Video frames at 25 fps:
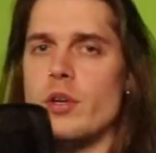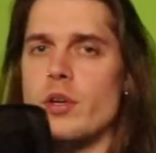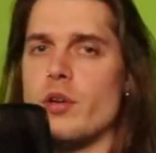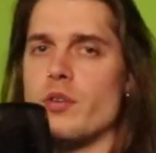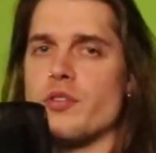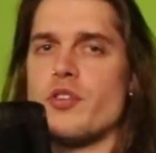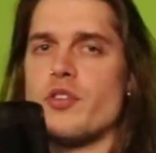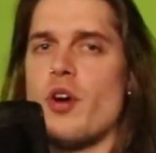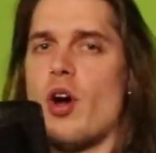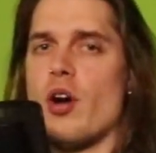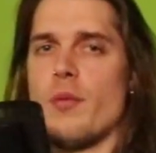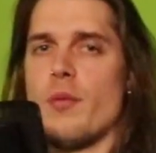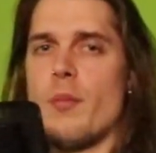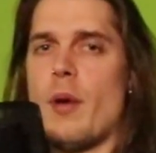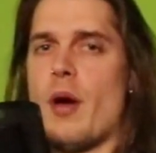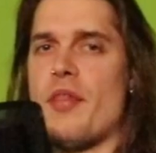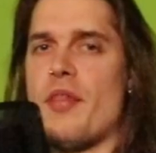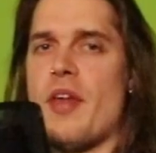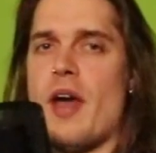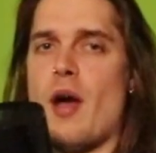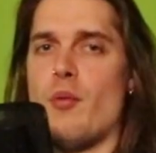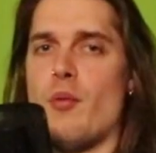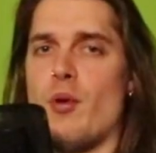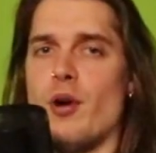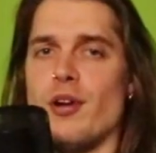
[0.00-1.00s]
don't talk about
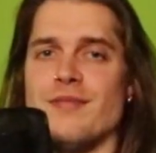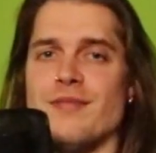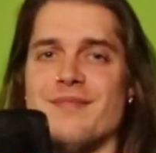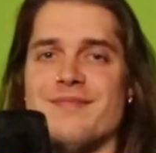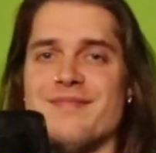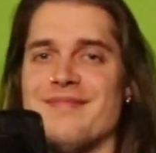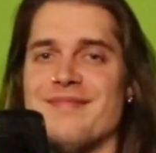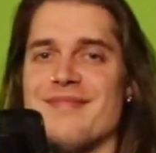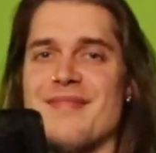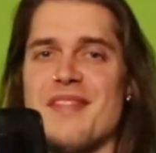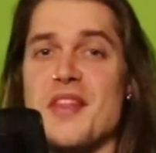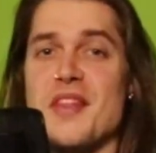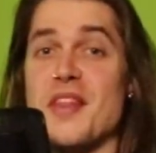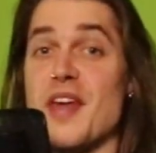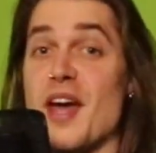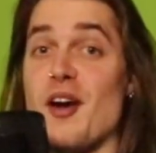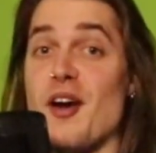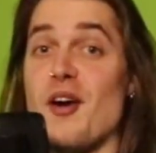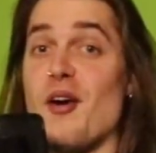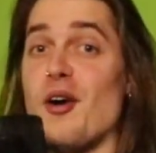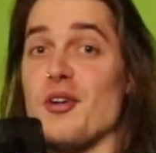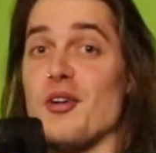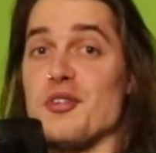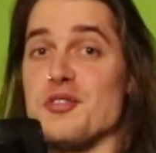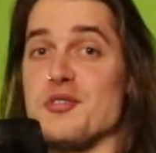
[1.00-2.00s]
that one. They're
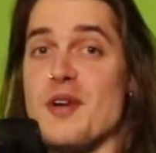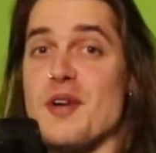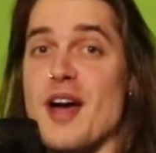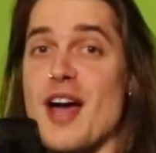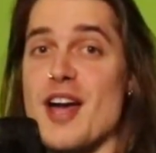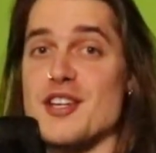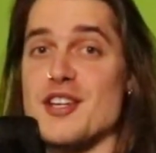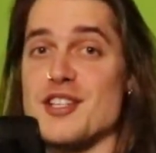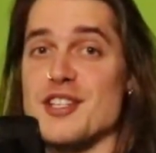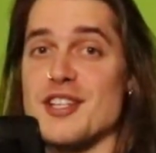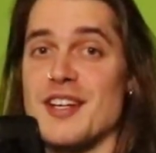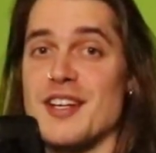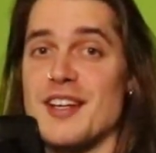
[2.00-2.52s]
all trash.